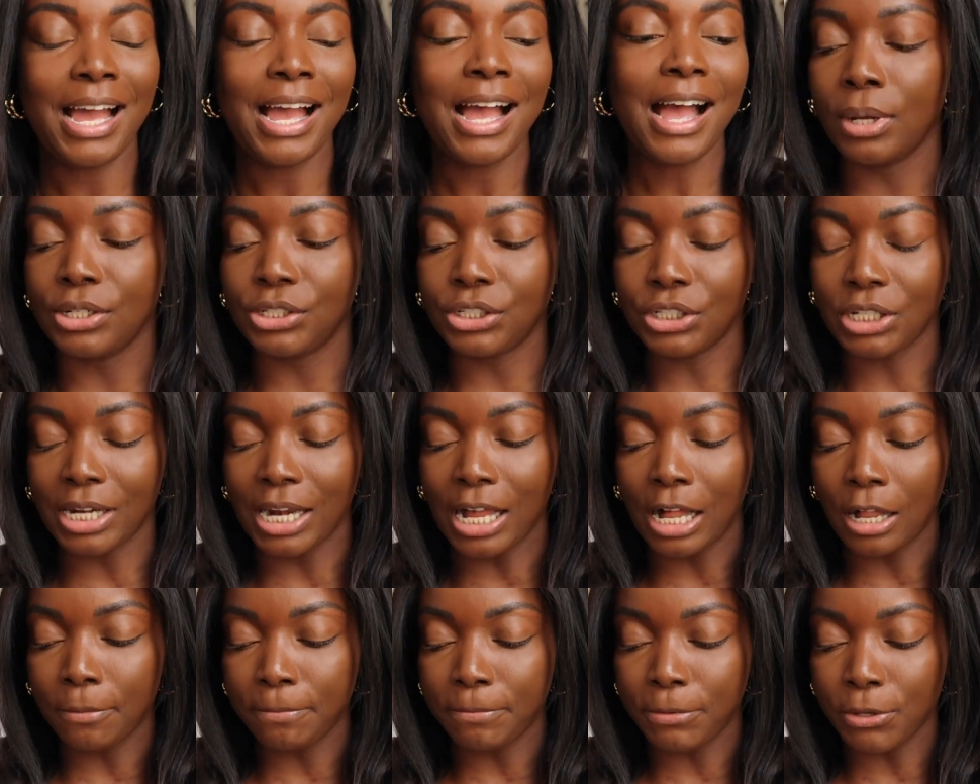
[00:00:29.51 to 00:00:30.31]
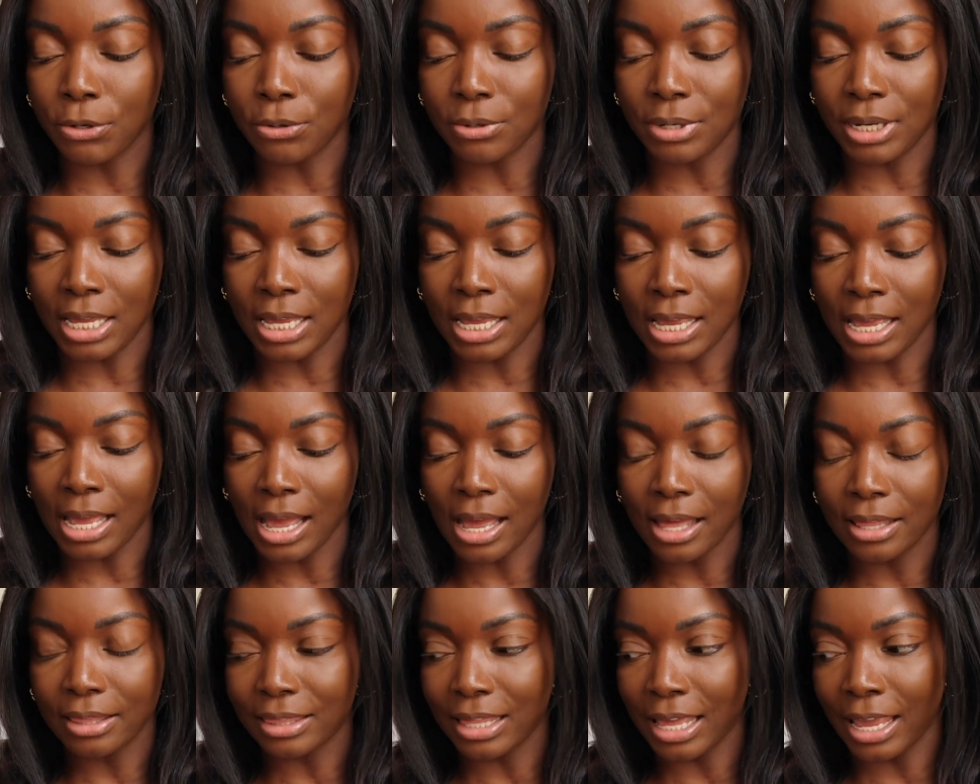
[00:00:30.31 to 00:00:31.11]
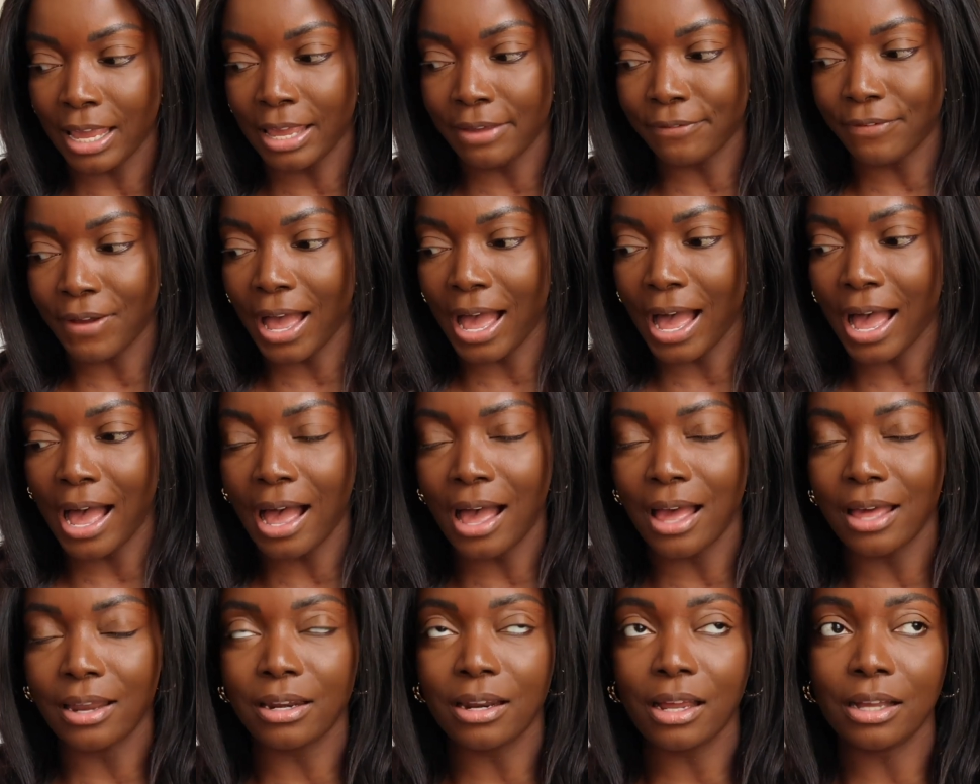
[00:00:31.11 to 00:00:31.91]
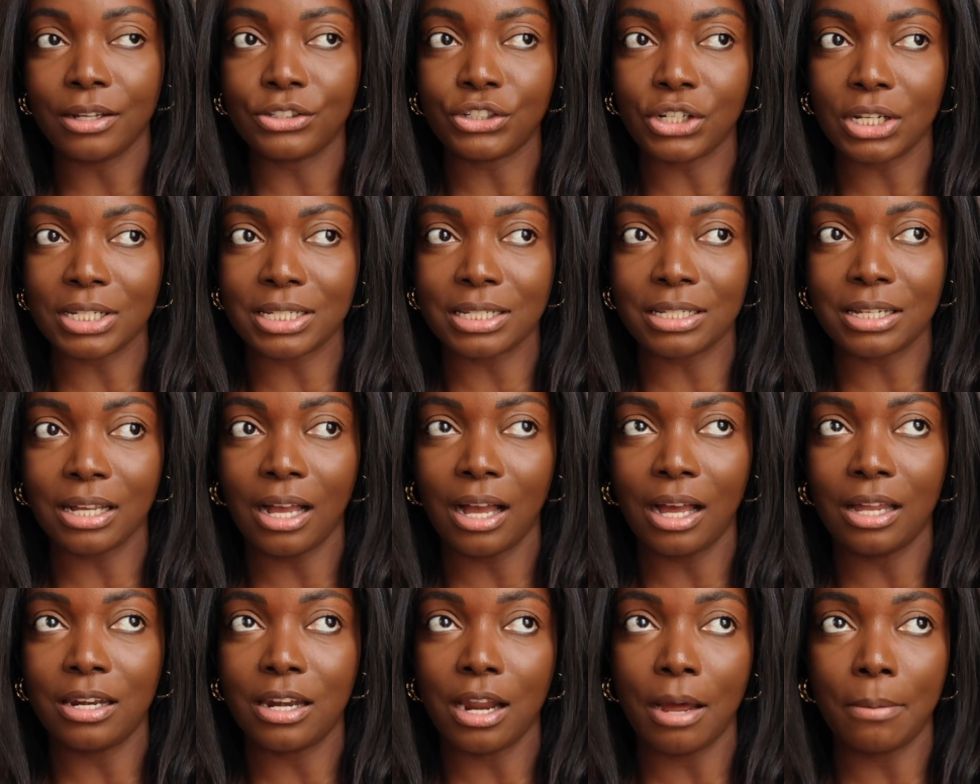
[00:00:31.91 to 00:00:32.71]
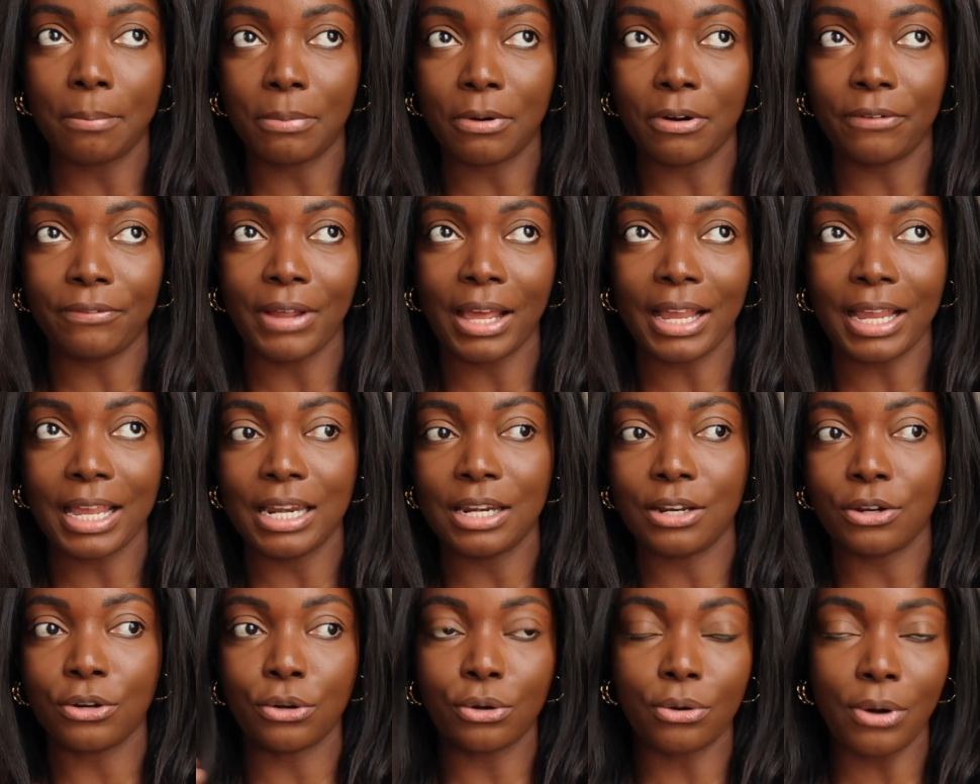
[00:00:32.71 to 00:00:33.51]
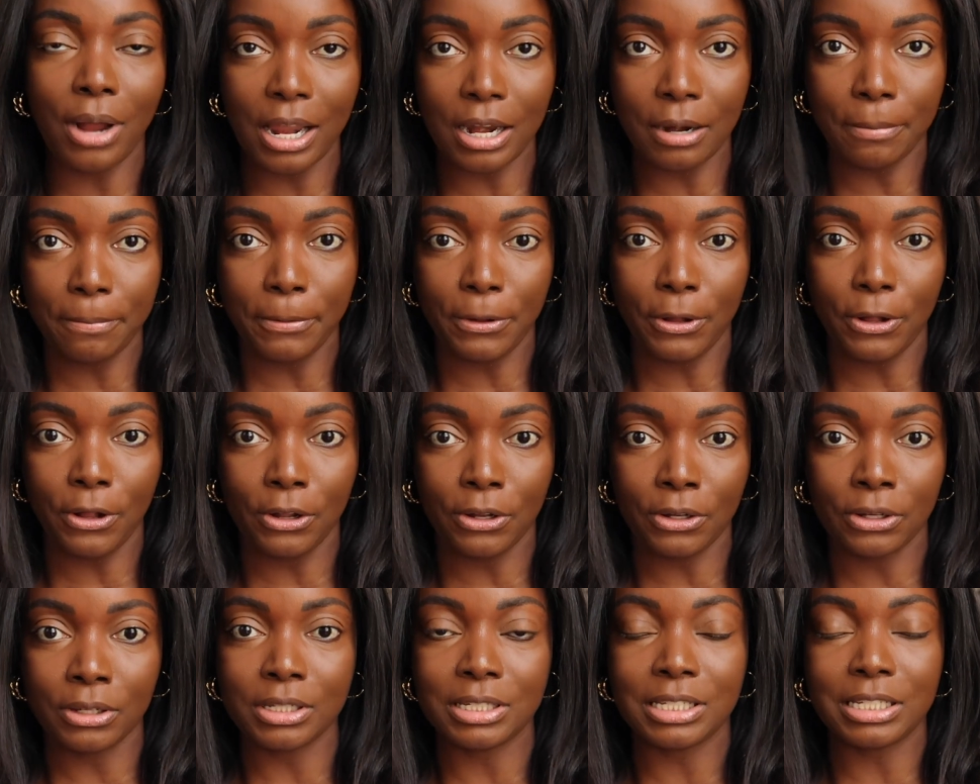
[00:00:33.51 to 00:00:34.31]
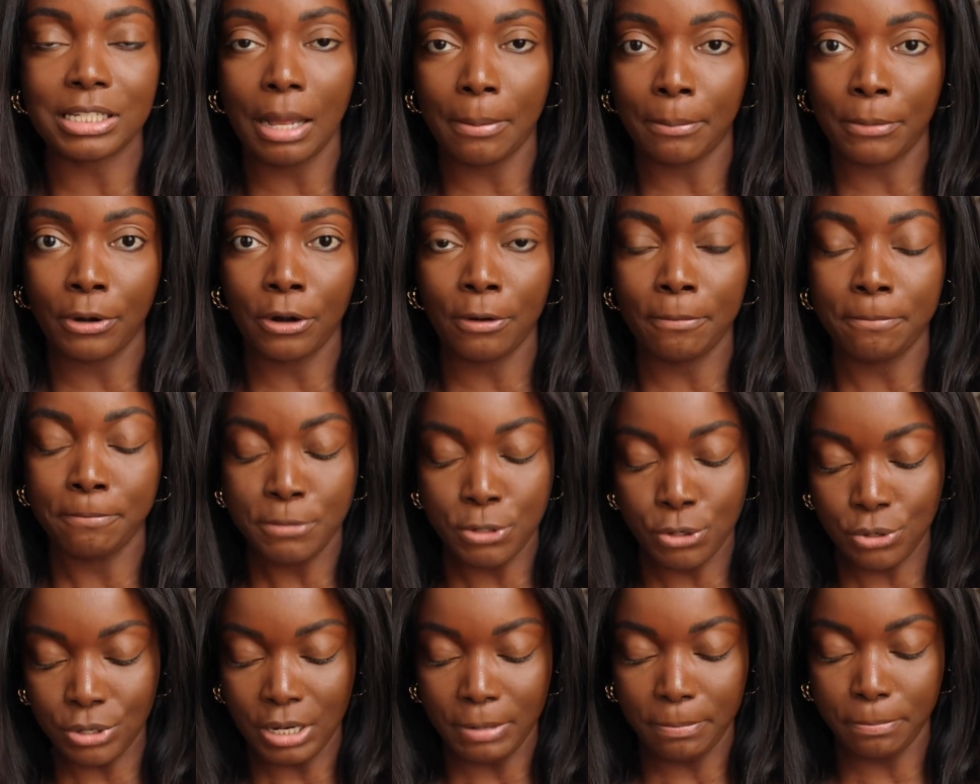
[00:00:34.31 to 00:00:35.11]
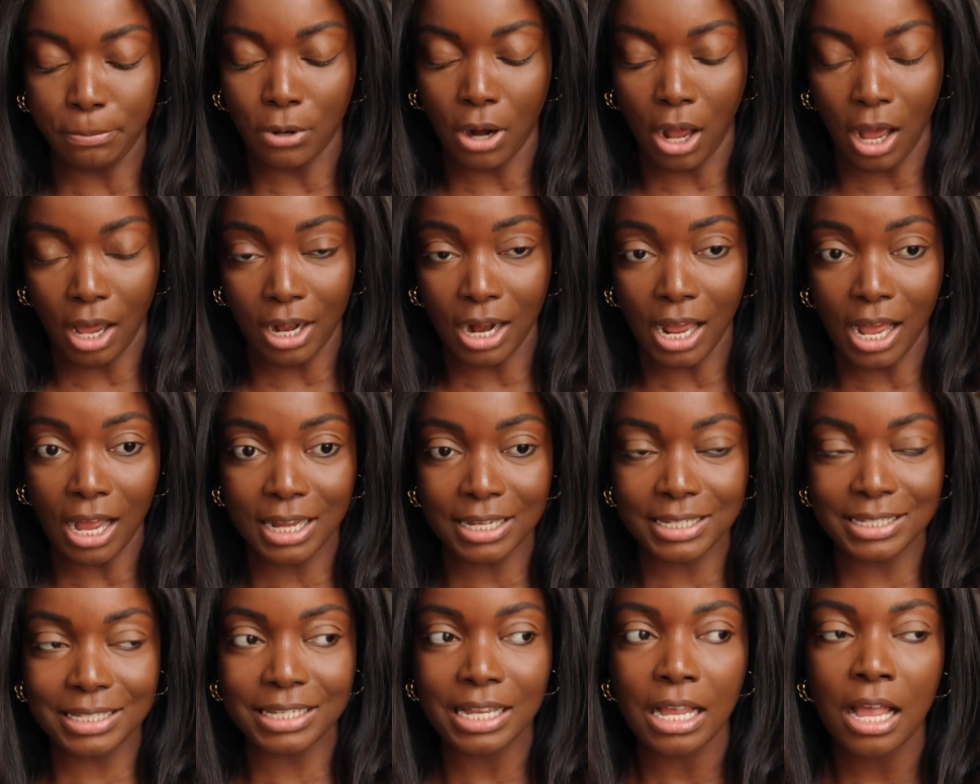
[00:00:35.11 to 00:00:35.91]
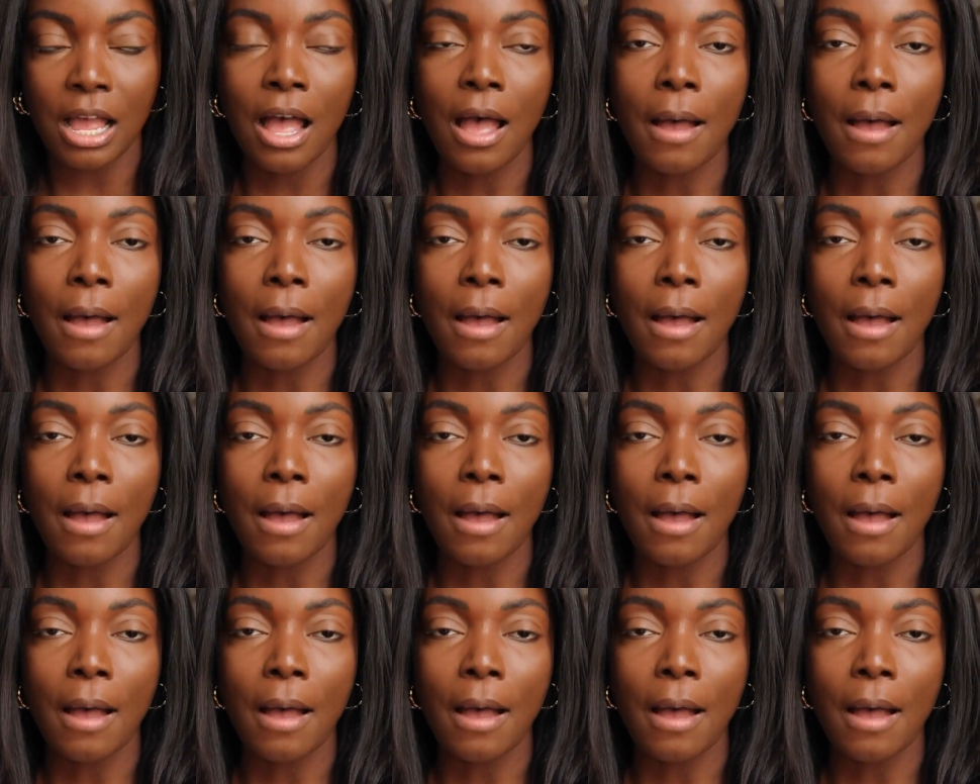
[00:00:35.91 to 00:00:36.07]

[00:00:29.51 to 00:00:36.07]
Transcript: With Chanel Beauty, they've had just a number of incredible summer beauty products.